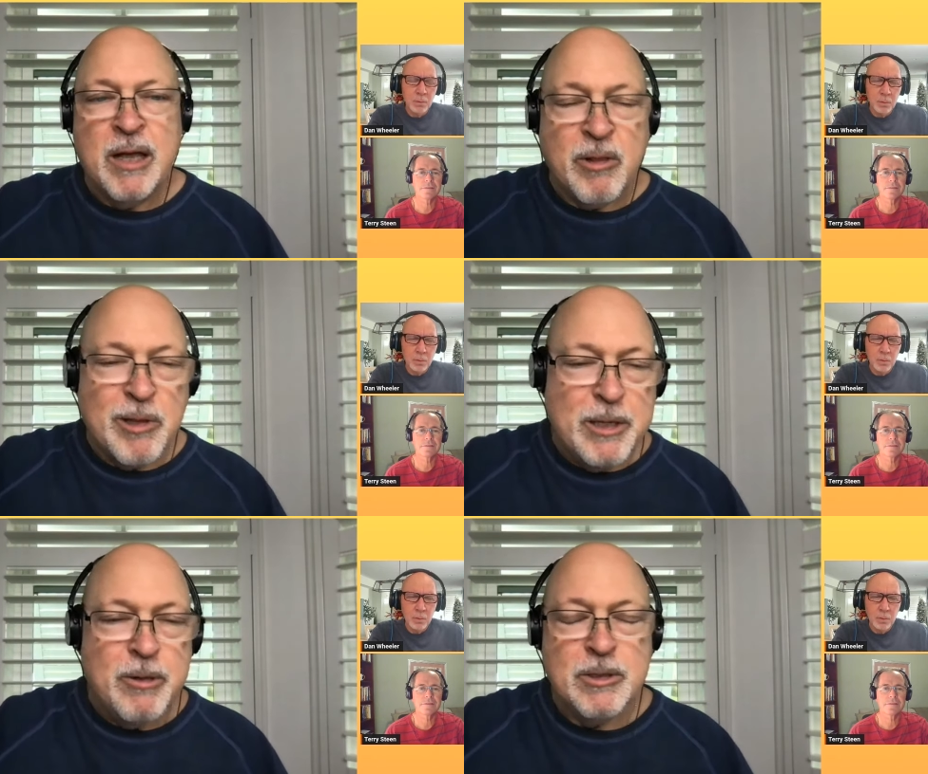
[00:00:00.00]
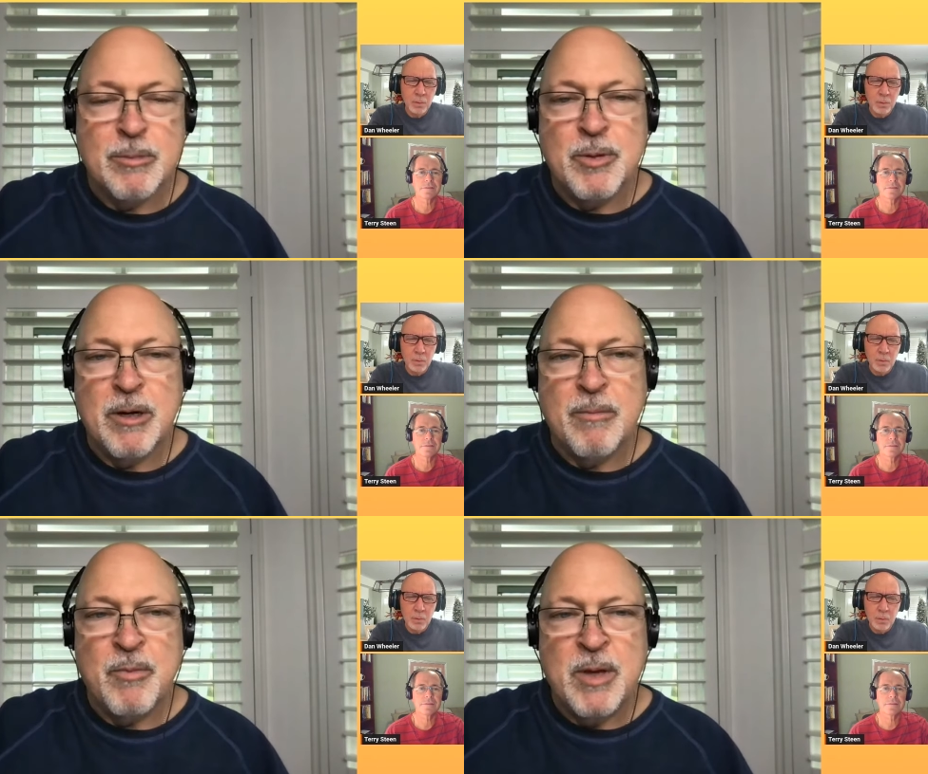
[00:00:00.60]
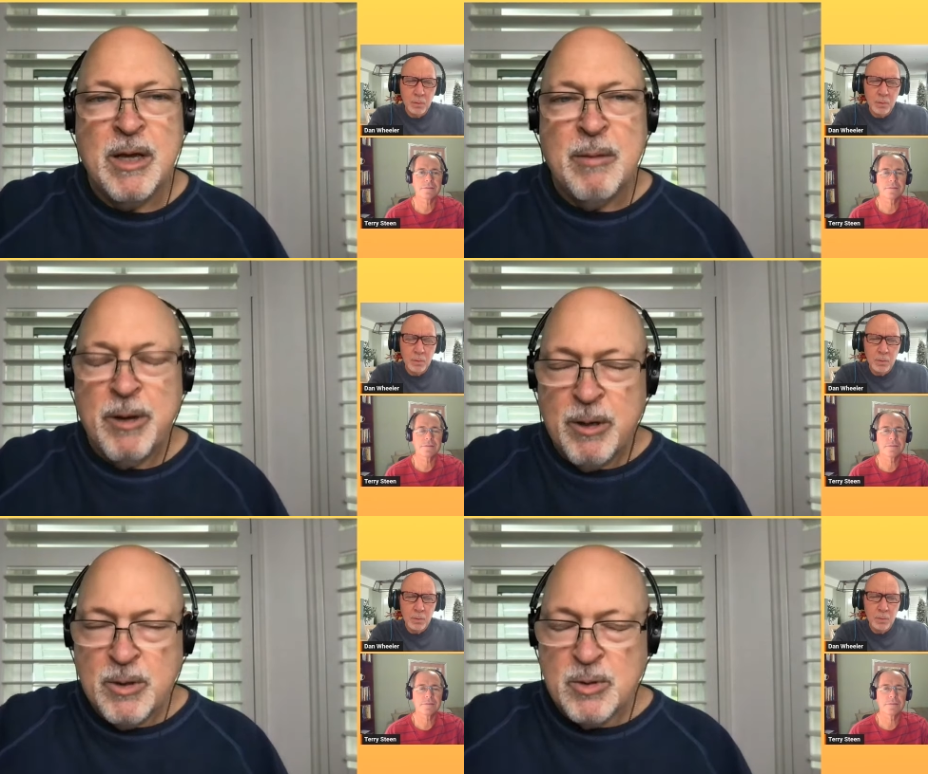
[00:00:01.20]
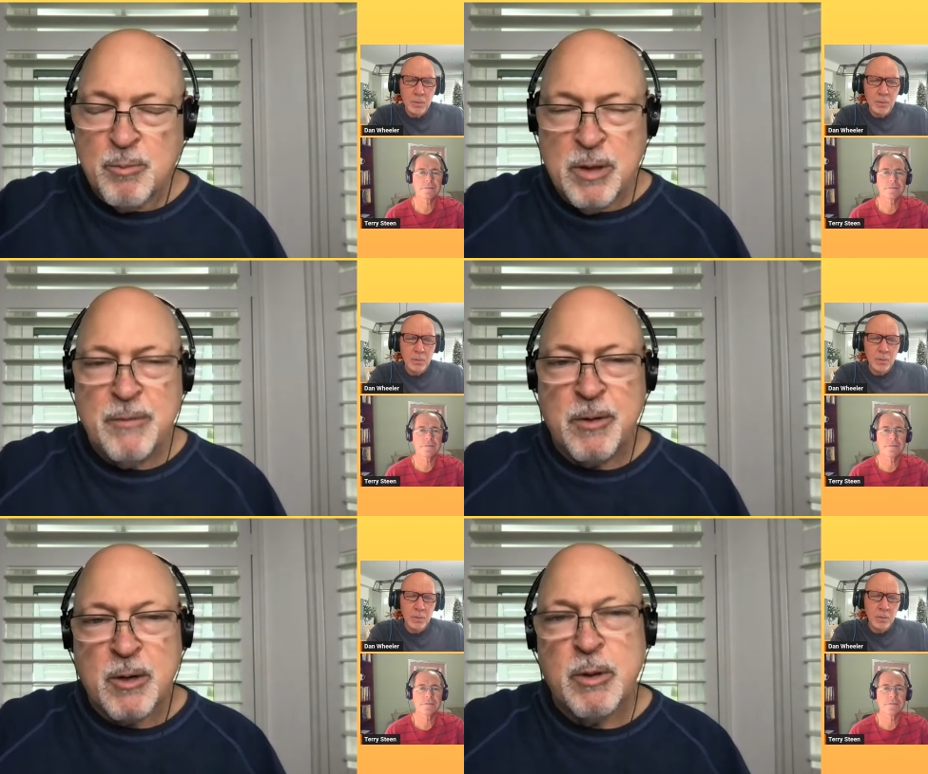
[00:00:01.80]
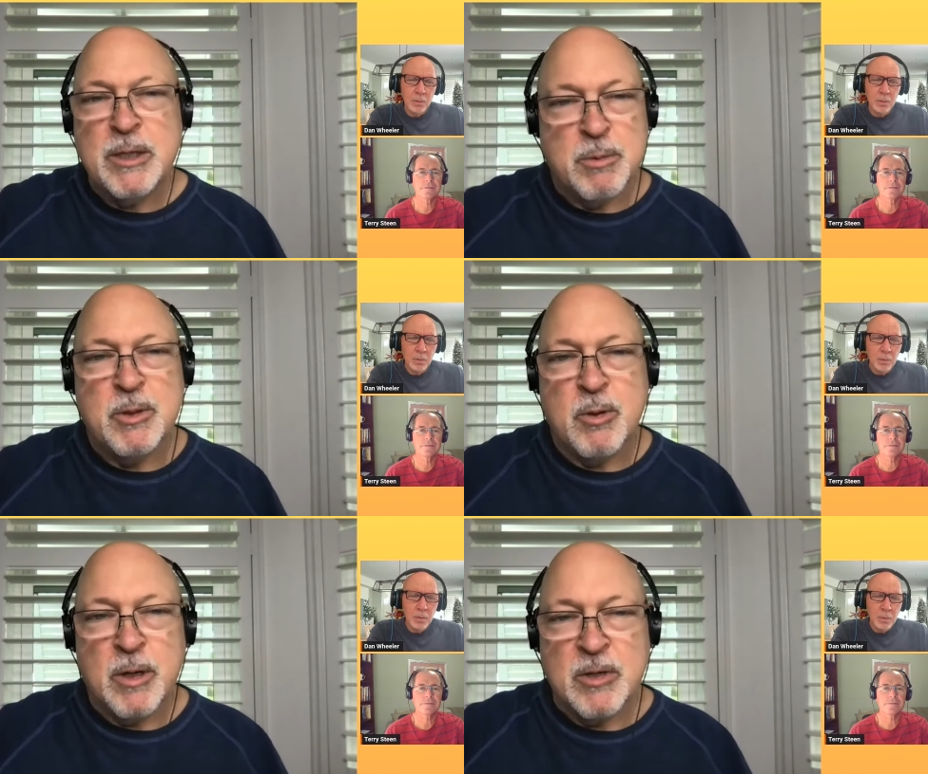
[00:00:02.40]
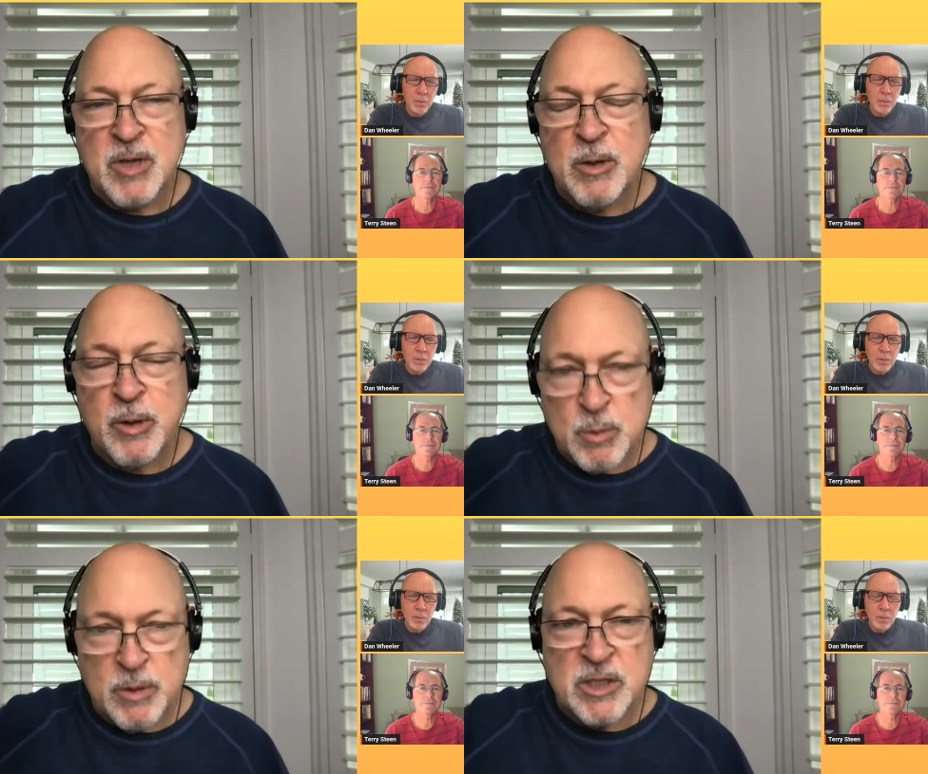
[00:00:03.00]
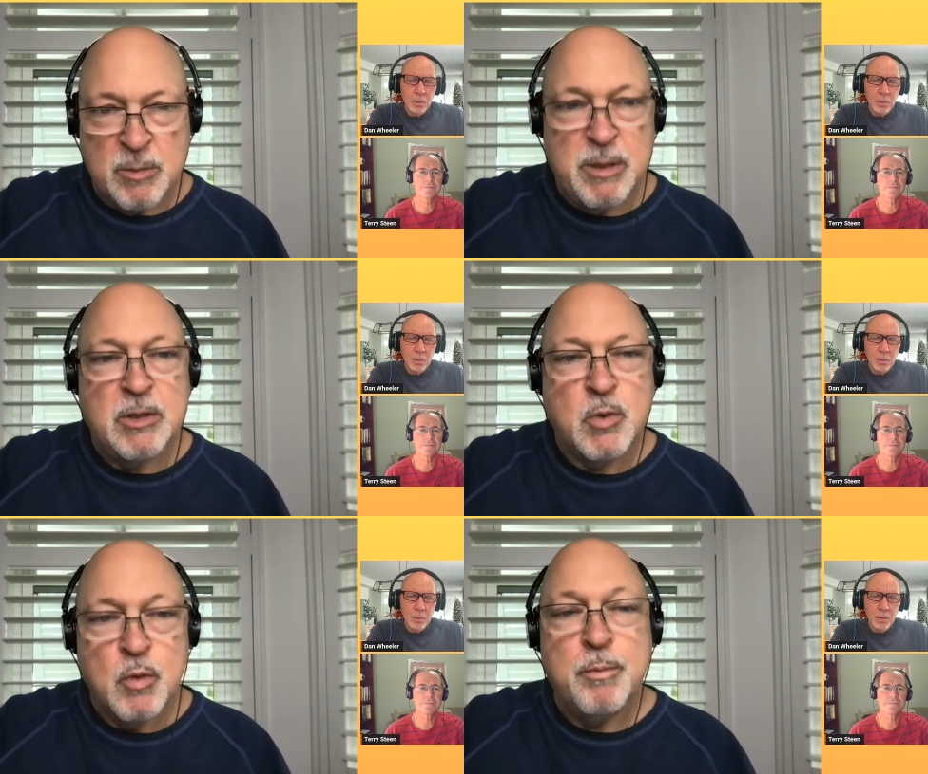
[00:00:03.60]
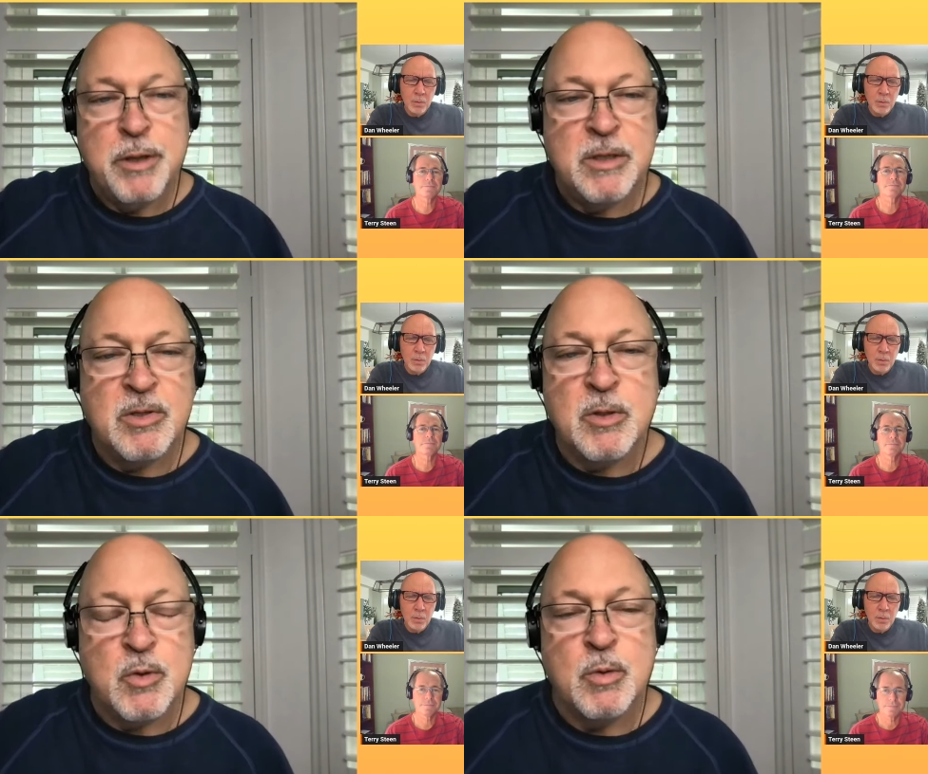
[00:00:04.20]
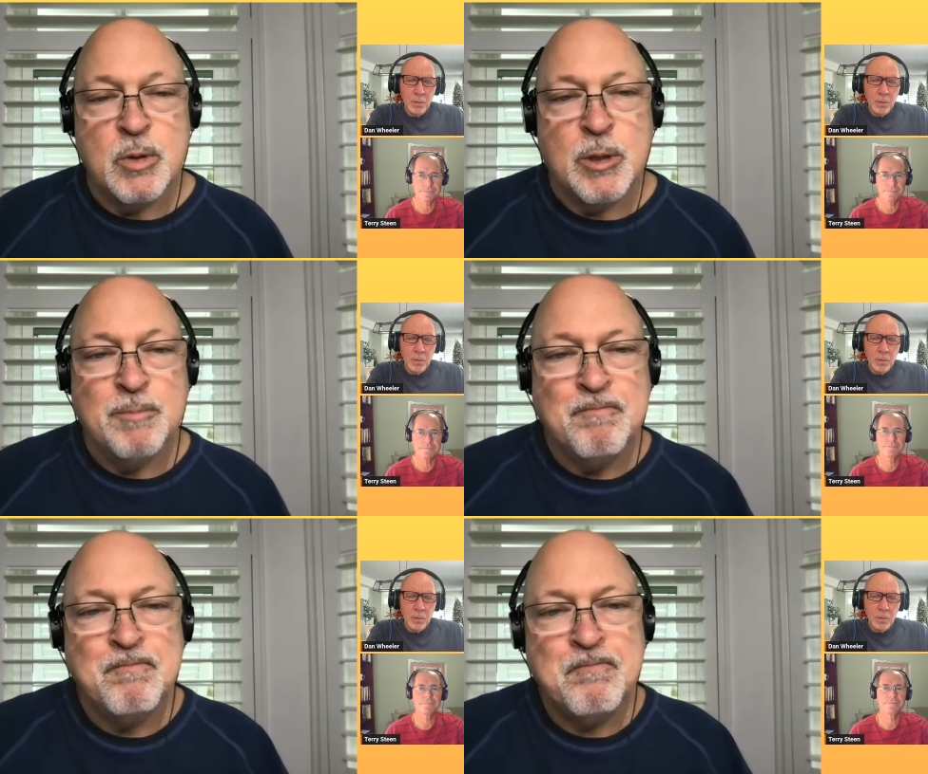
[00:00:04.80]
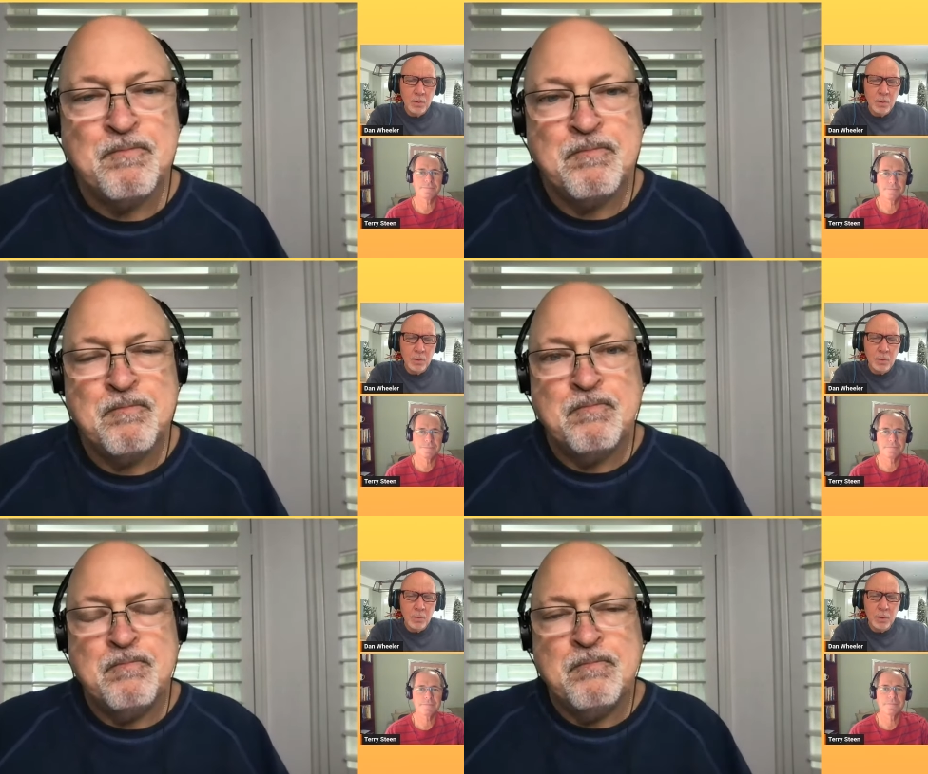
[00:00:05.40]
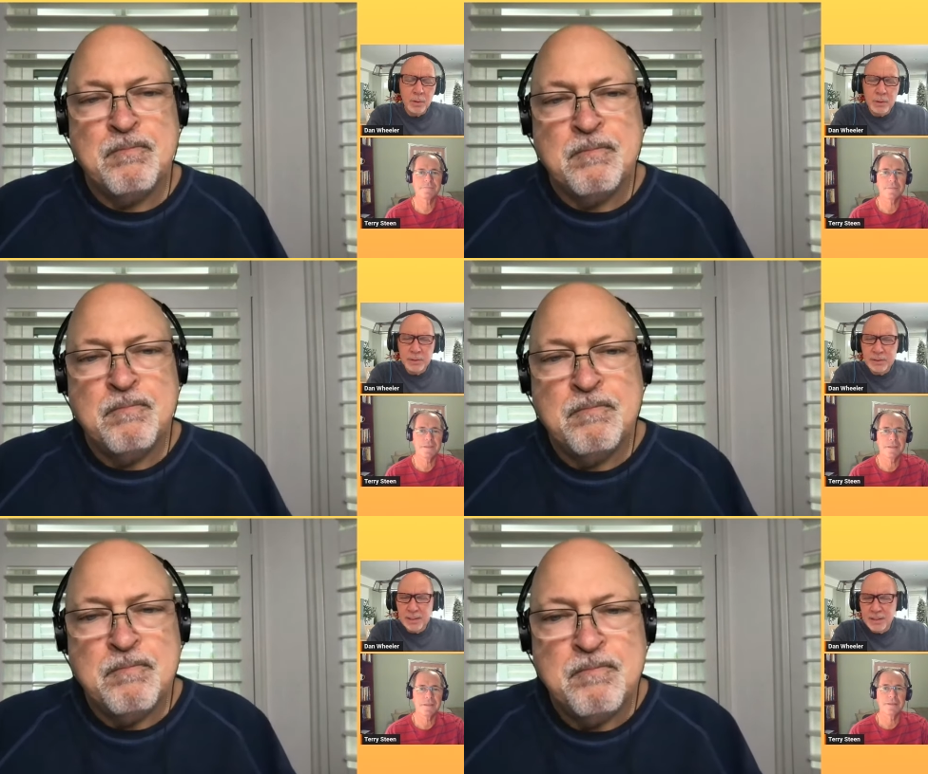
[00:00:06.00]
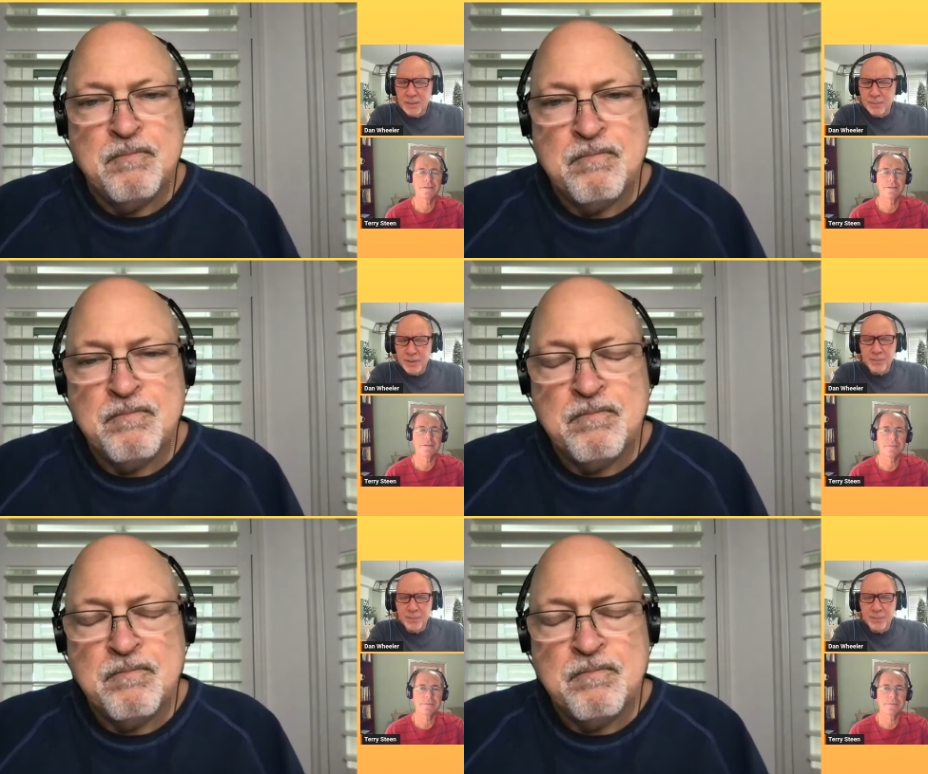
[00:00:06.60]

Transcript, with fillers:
Speaker 1: and the leadership there. But I also pray for Christ's return because I know it's going to be true peace in Jerusalem.
Speaker 2: Well, you can see that